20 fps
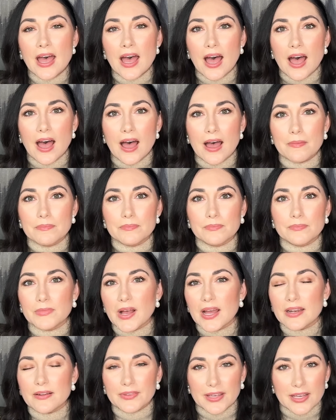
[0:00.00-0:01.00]

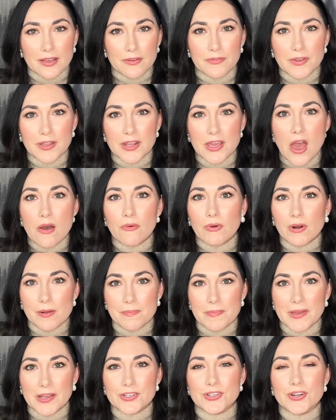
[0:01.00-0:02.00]
kind of like a video or a
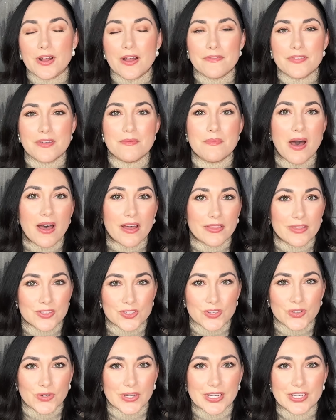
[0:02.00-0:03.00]
picture of them on the
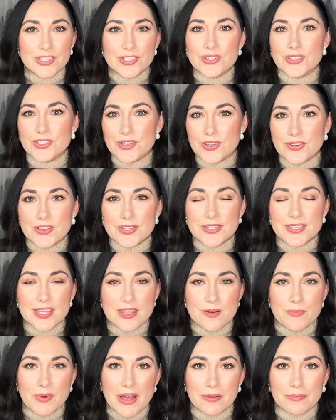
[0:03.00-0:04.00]
screen just so you can see
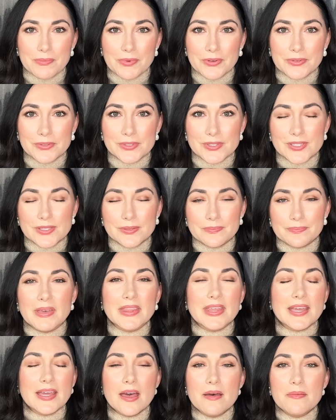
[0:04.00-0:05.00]
the brown boots. But
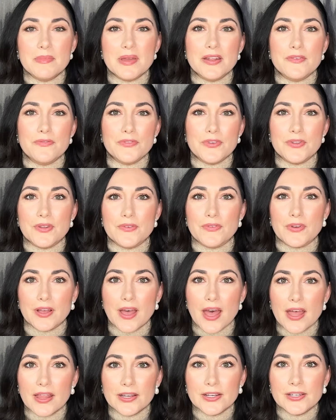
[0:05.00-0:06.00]
they come in a few different
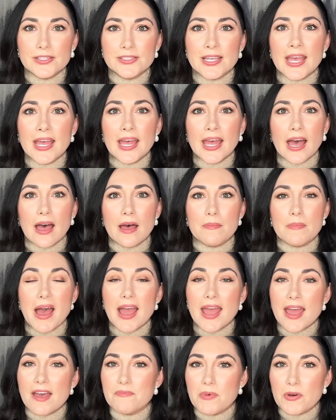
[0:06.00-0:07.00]
colors. I
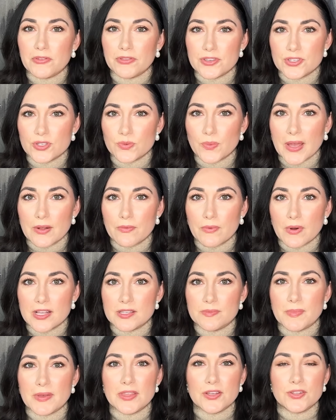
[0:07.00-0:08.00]
have both the suede ones,
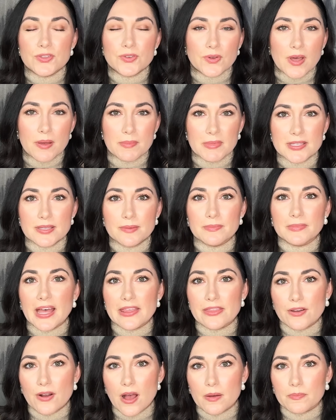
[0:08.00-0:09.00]
but they do come in some
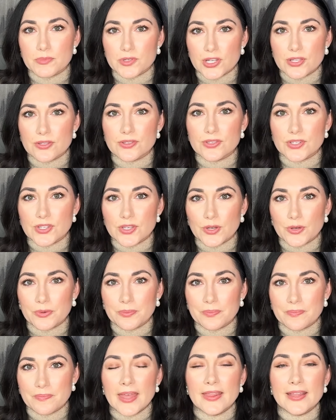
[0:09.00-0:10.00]
leather options too.
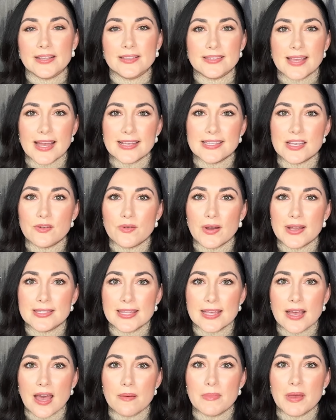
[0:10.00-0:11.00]
And then sizing wise, they
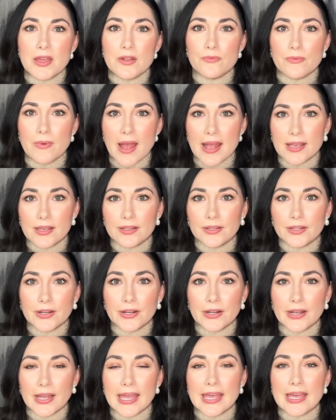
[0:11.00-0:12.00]
come in
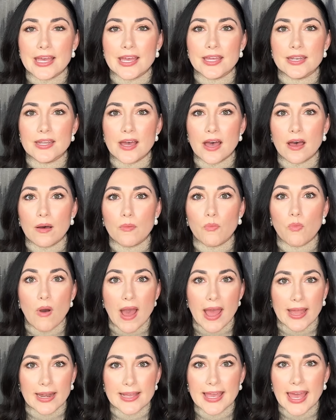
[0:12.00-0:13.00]
regular and
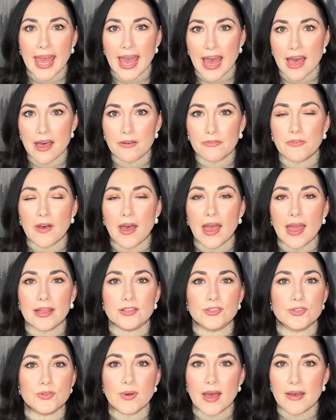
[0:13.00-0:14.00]
wide calf. I
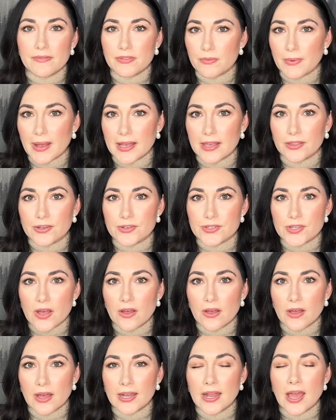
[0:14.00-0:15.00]
do have the regulars
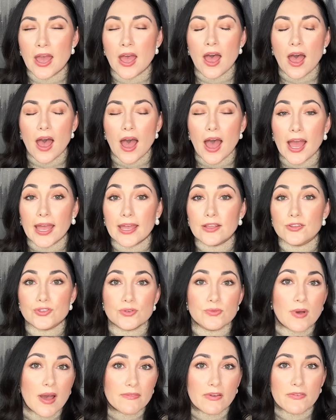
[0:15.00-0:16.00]
on. I
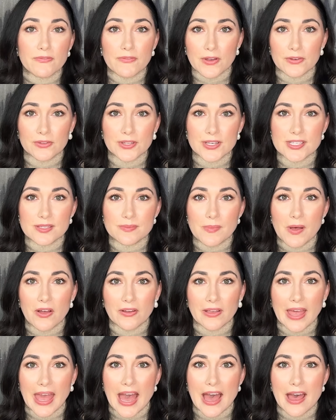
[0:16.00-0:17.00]
do have a fairly small
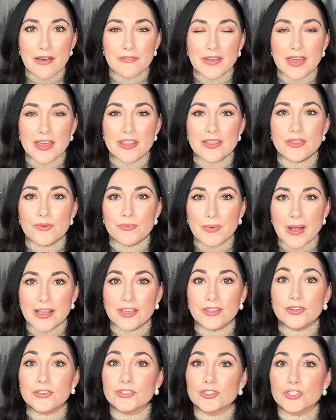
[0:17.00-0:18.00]
calf and the
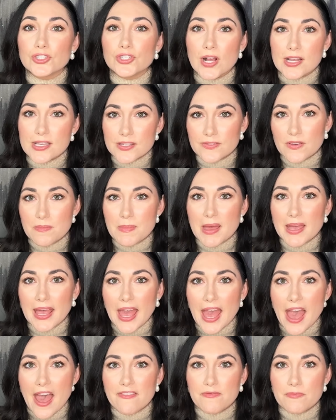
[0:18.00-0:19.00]
regular just fit my
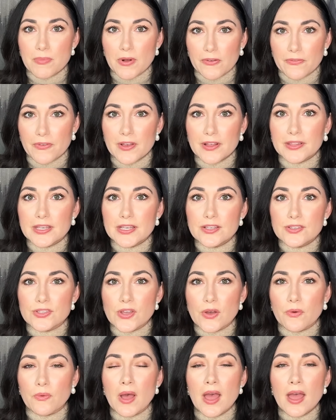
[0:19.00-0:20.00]
calf perfectly.
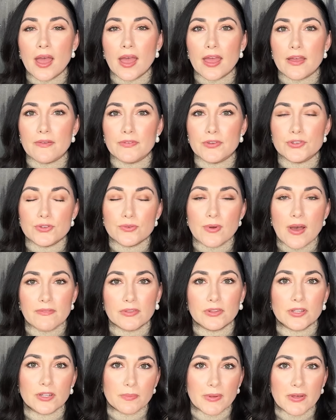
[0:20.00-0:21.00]
So if you do have a
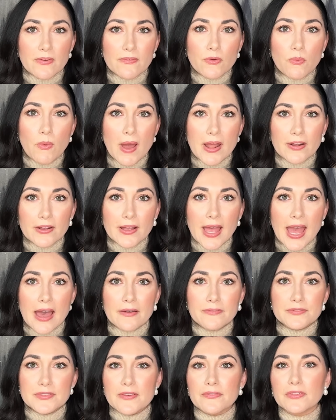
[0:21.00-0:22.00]
little bit of a wider
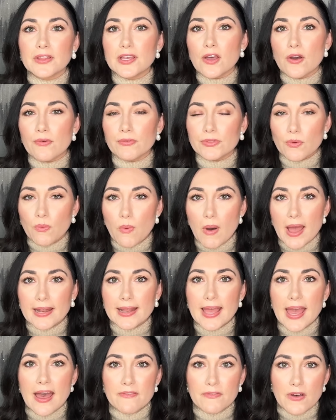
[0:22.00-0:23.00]
calf, definitely go with the wide
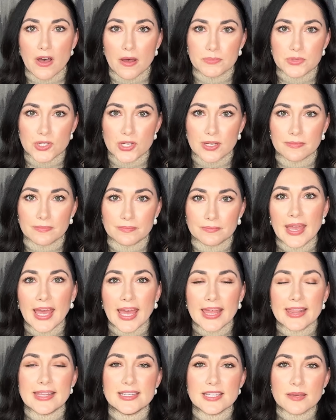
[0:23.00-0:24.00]
calf option.
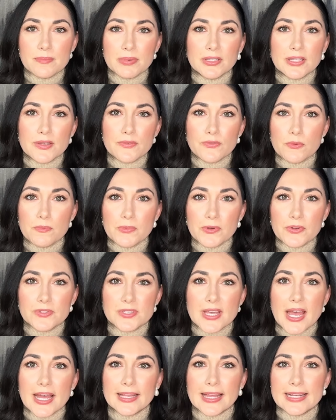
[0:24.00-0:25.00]
And then typically for boots,
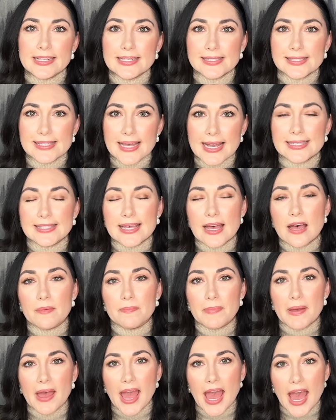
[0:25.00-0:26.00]
I like to size
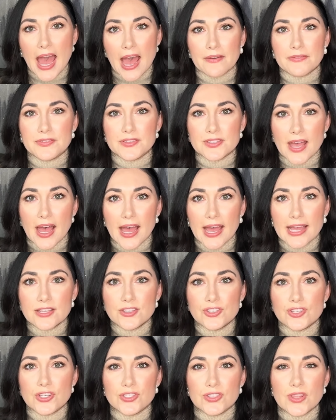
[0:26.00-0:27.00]
up a half
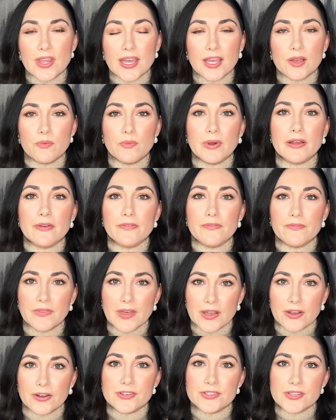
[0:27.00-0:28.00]
size just so that I can wear
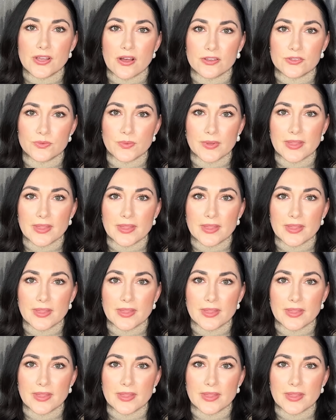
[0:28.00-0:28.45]
thicker socks with